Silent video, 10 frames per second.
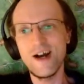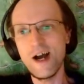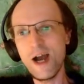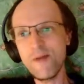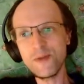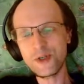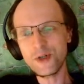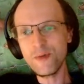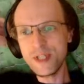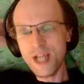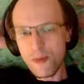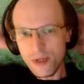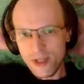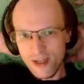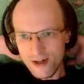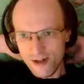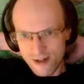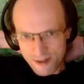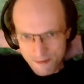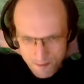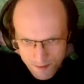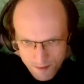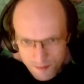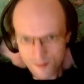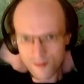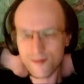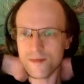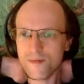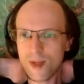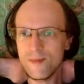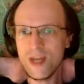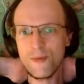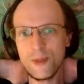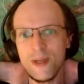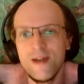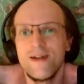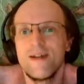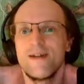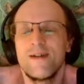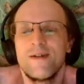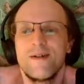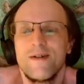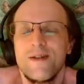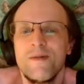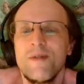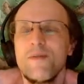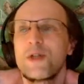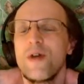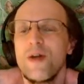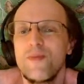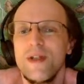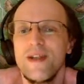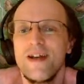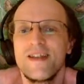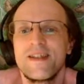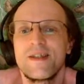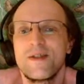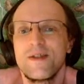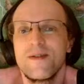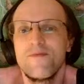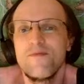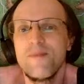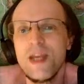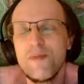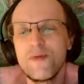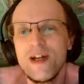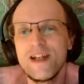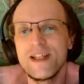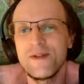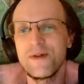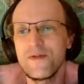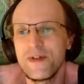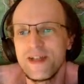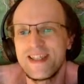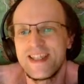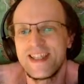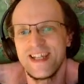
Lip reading: I'm not sure what's happening here. Maybe... Let me try and be nice. Maybe red is nervous.